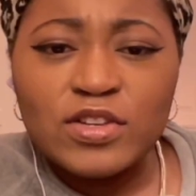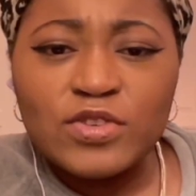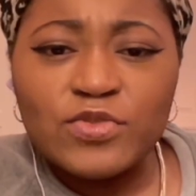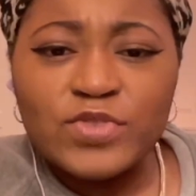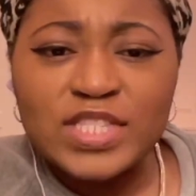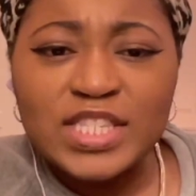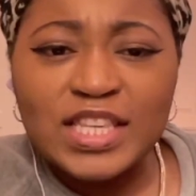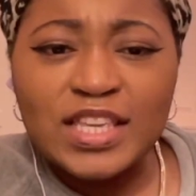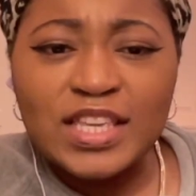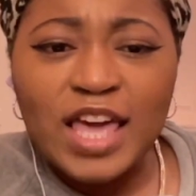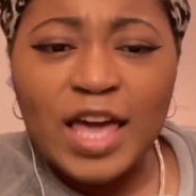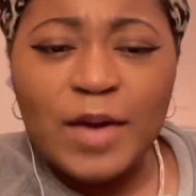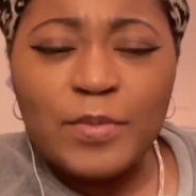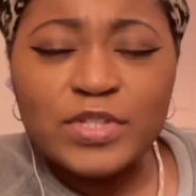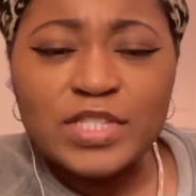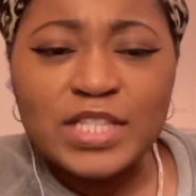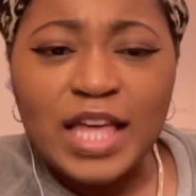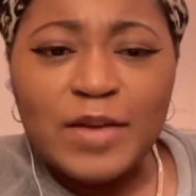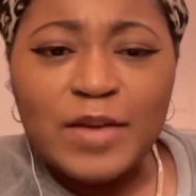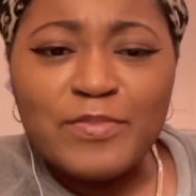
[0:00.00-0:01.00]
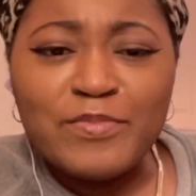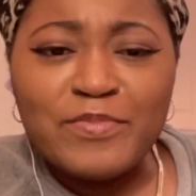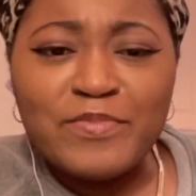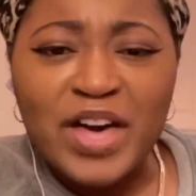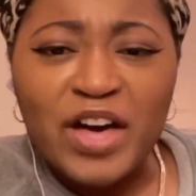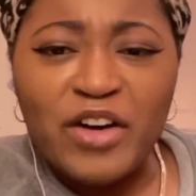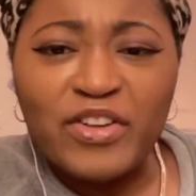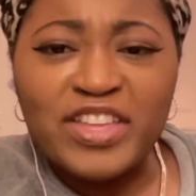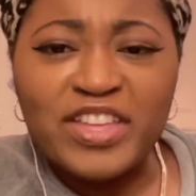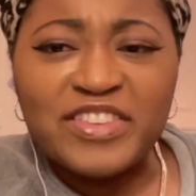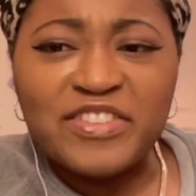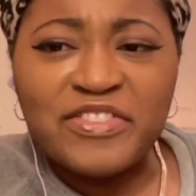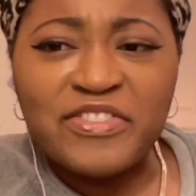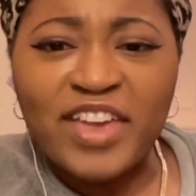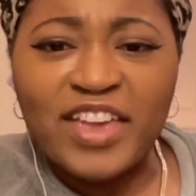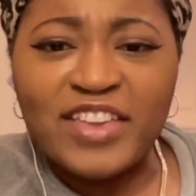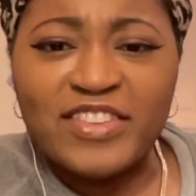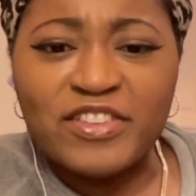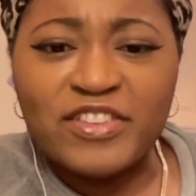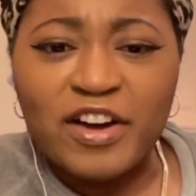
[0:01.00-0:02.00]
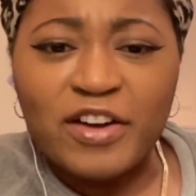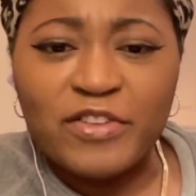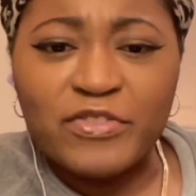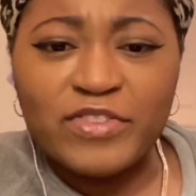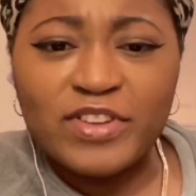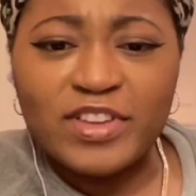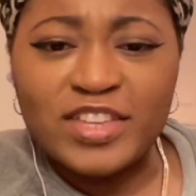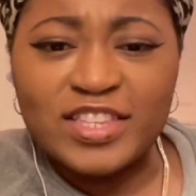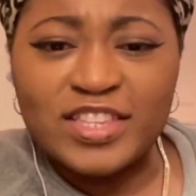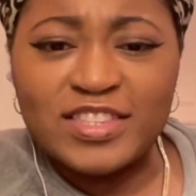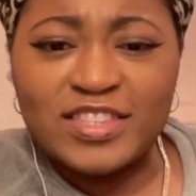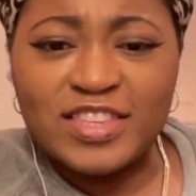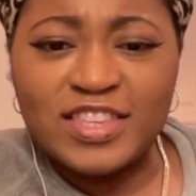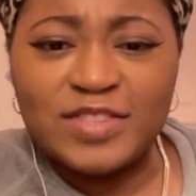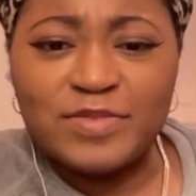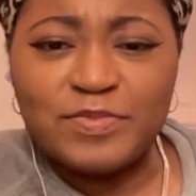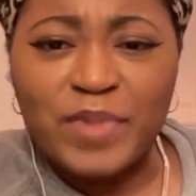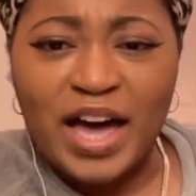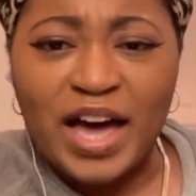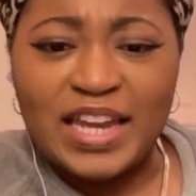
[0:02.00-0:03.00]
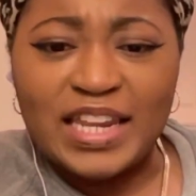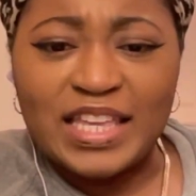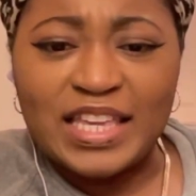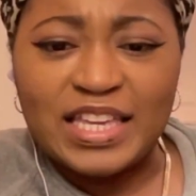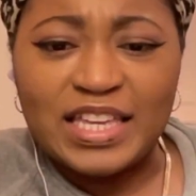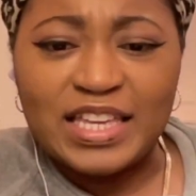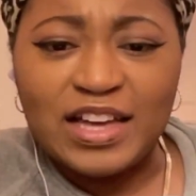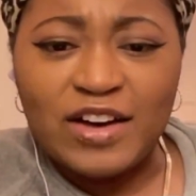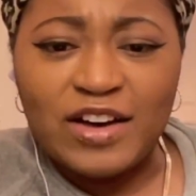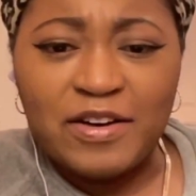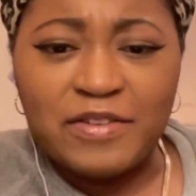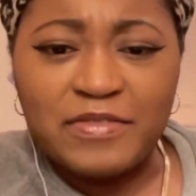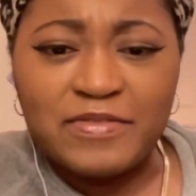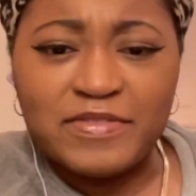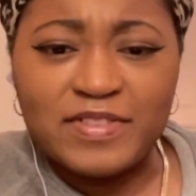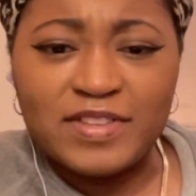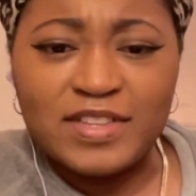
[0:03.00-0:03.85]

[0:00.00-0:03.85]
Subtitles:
was he able to, like, melt his face off, his body off?